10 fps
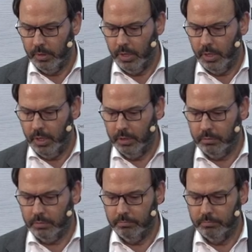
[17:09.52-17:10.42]
And
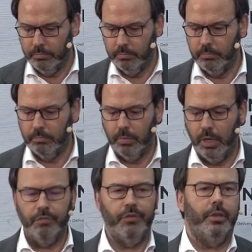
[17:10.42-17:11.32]

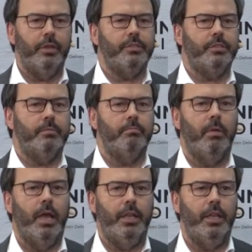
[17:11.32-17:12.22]
I think it's
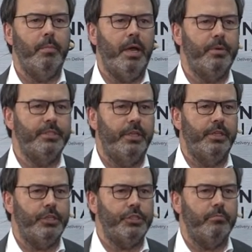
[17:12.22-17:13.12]
ending my
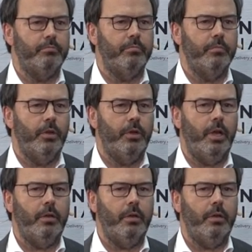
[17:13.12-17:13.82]
presentation, okay?